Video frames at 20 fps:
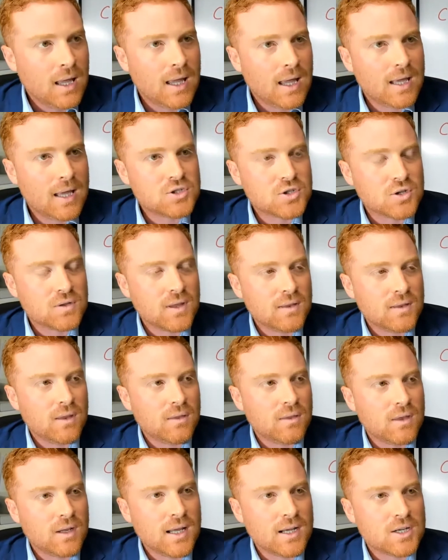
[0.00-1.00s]
And so then
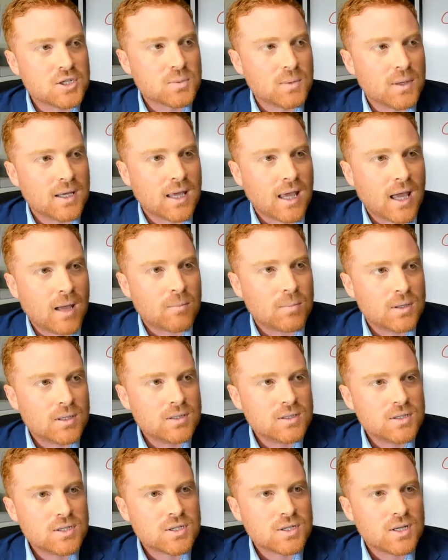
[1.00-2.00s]
the next week
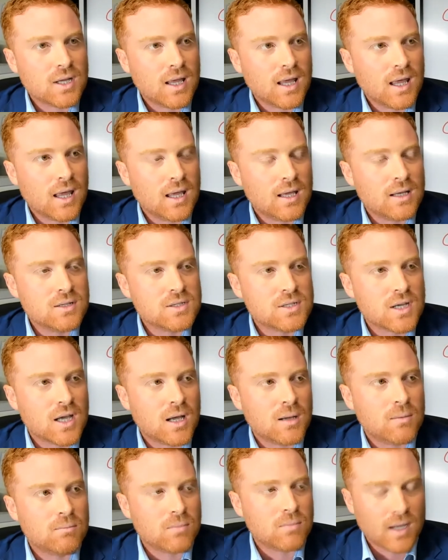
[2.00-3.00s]
happens, and
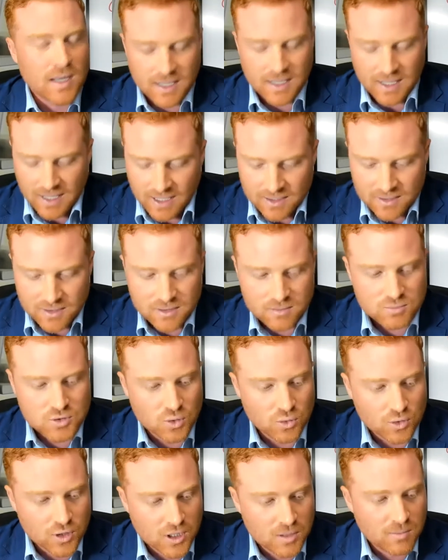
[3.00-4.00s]
um, my accountant,
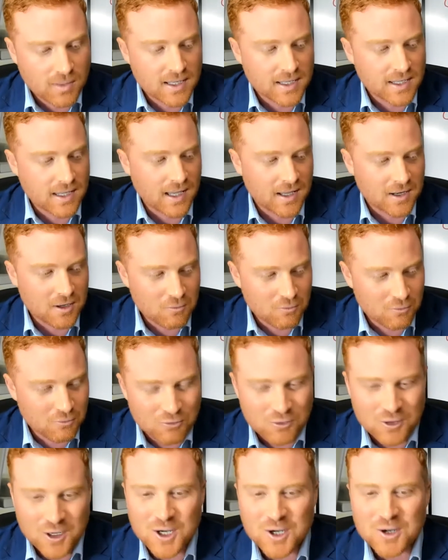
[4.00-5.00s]
talking to my accountant,
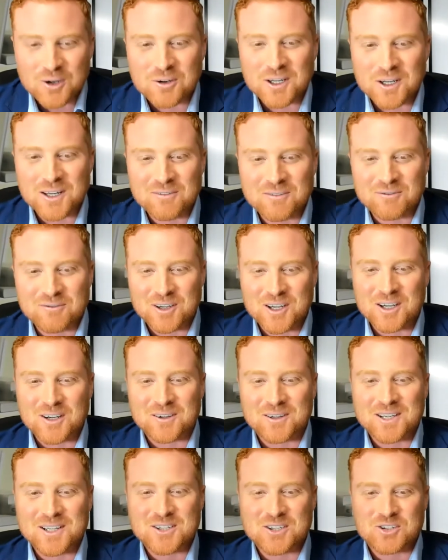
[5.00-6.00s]
very,
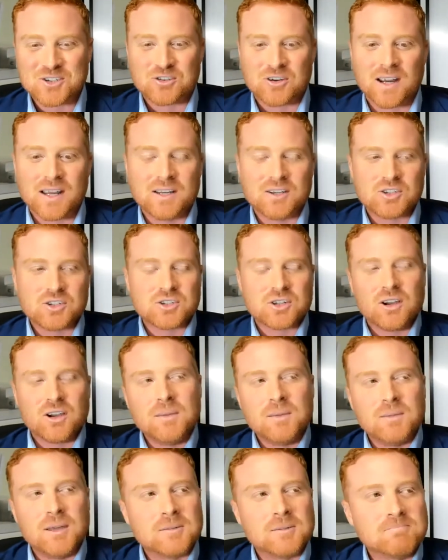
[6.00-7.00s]
very strange
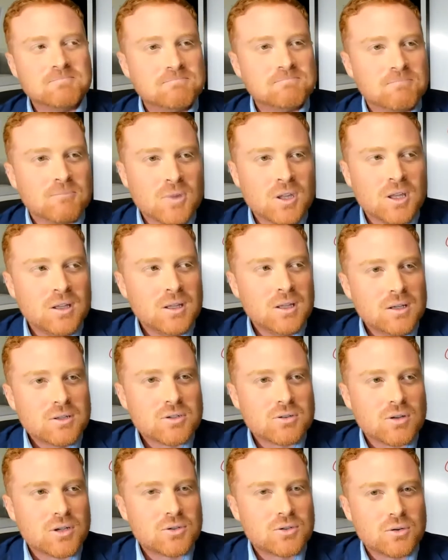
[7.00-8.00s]
timing.
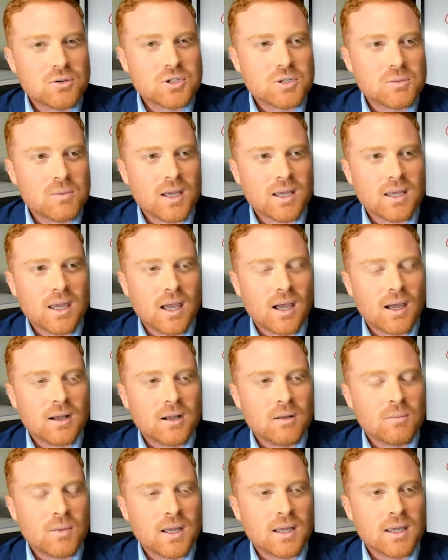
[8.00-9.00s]
So I talk to my accountant,
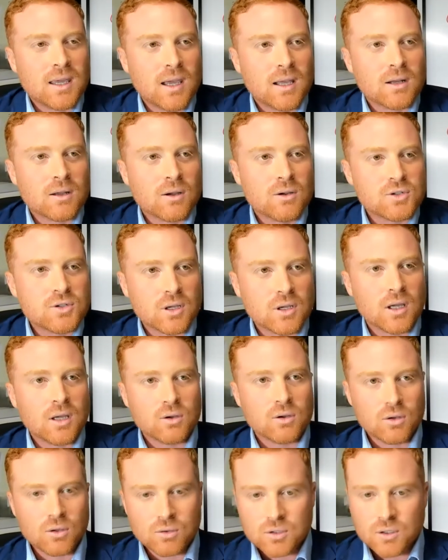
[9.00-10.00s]
and my accountant goes, Okay,
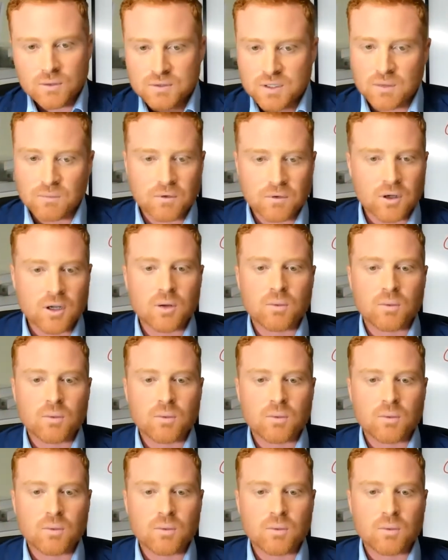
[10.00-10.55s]
cool, you've done very